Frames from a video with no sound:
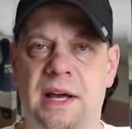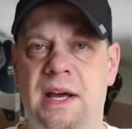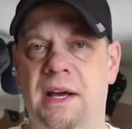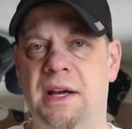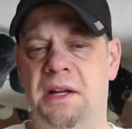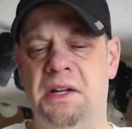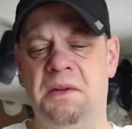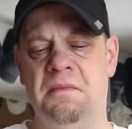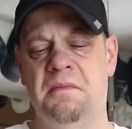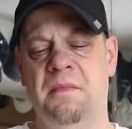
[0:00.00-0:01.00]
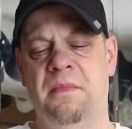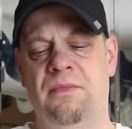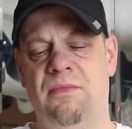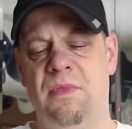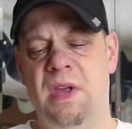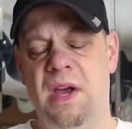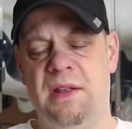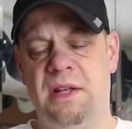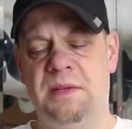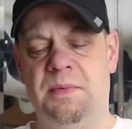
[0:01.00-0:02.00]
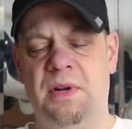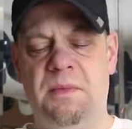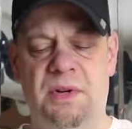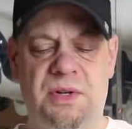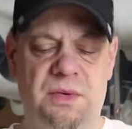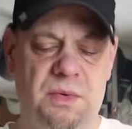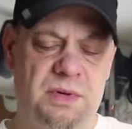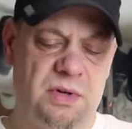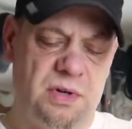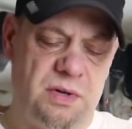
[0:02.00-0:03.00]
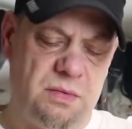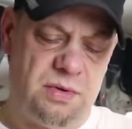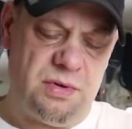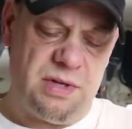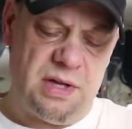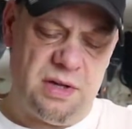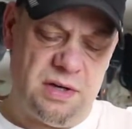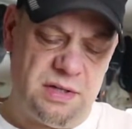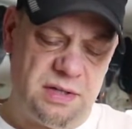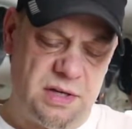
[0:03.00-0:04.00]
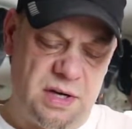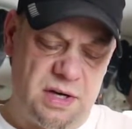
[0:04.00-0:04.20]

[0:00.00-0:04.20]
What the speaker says: And yeah, that's pretty much what they're telling us.